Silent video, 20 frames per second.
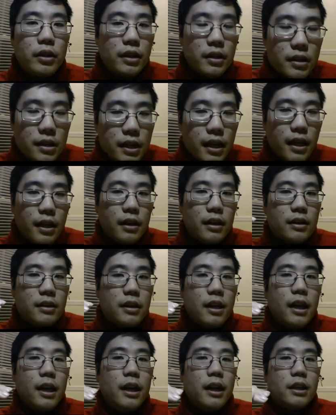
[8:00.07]
instead is
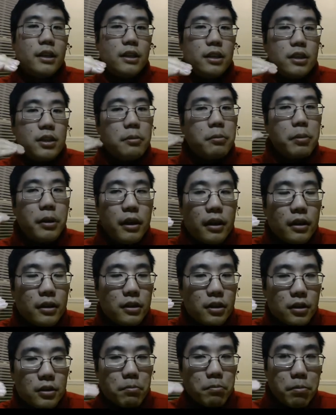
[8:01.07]

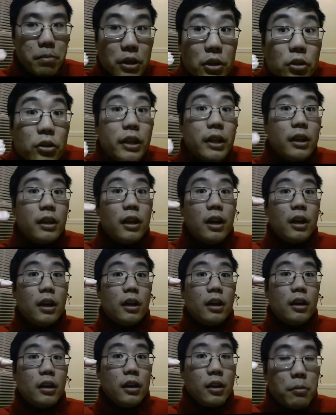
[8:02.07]
she's building
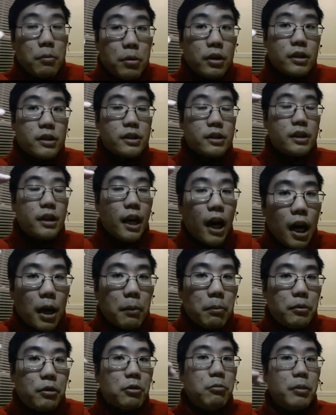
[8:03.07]
the person
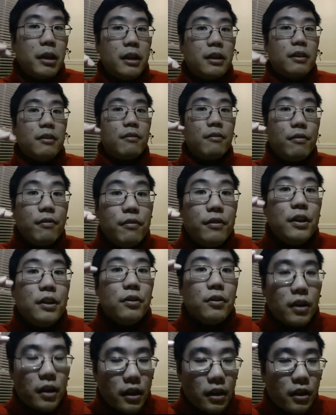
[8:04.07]
up to make them
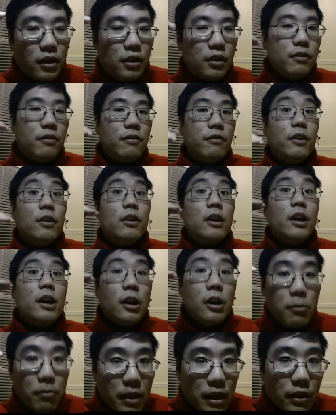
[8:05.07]
feel good, to feel
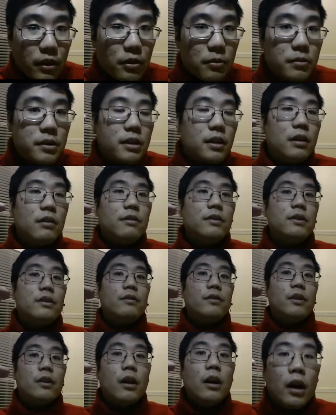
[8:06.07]
good about themselves, to
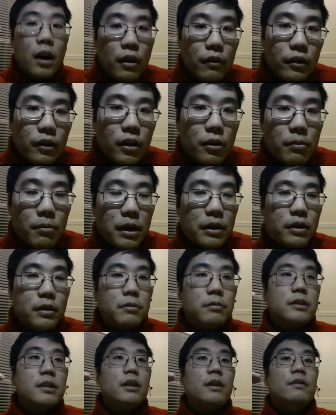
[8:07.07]
feel confident about
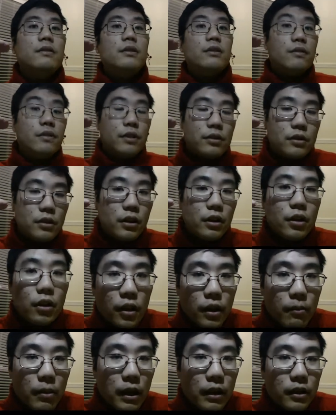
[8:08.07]
themselves, to feel
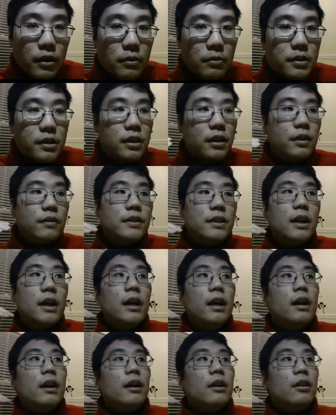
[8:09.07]
secure about themselves,
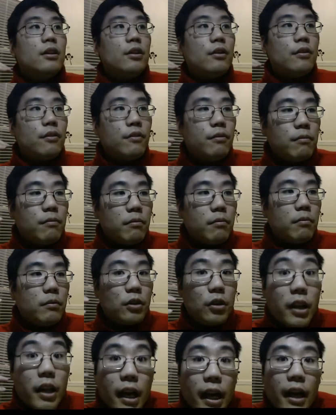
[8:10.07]
to
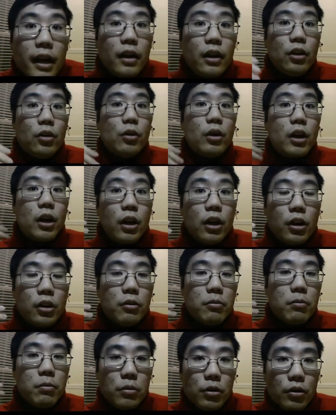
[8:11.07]
get into a
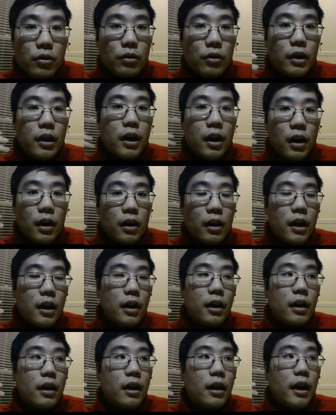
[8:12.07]
good mood,
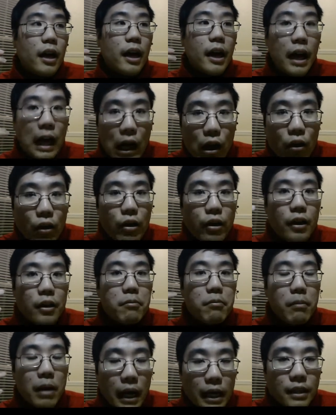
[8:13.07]
a healthy
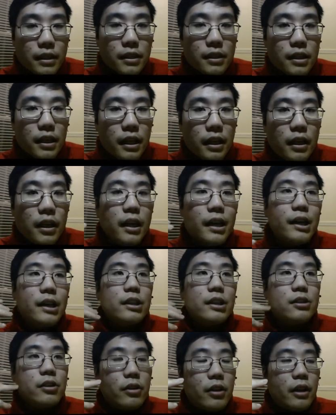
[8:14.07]
mindset,
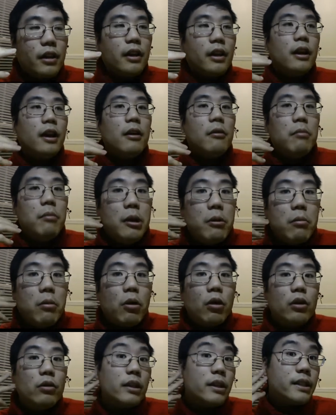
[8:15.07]
so that they can be
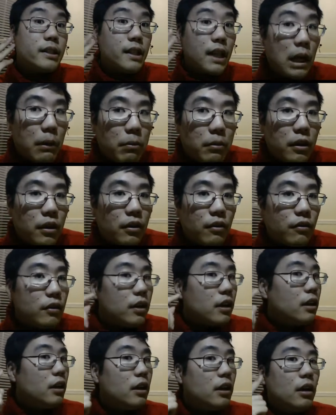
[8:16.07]
more receptive
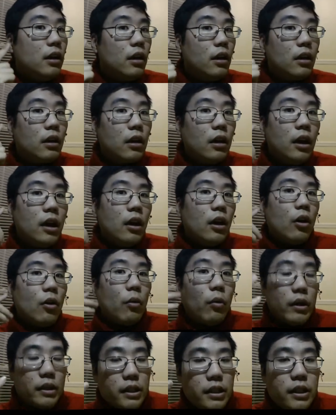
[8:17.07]
to hear
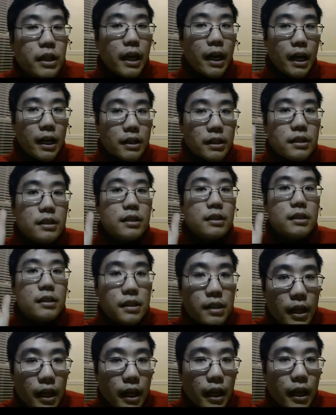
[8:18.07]
what she has to
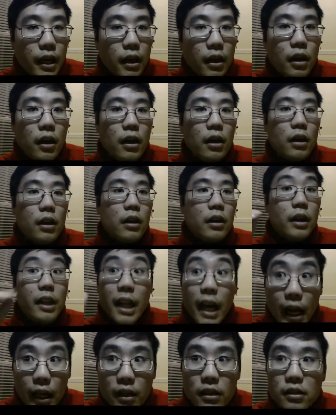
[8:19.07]
say
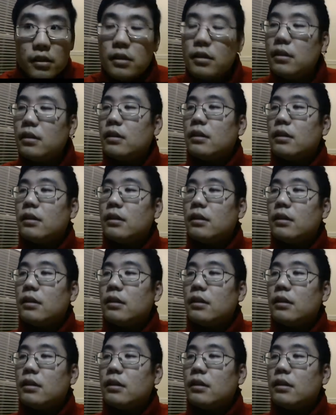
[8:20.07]
next.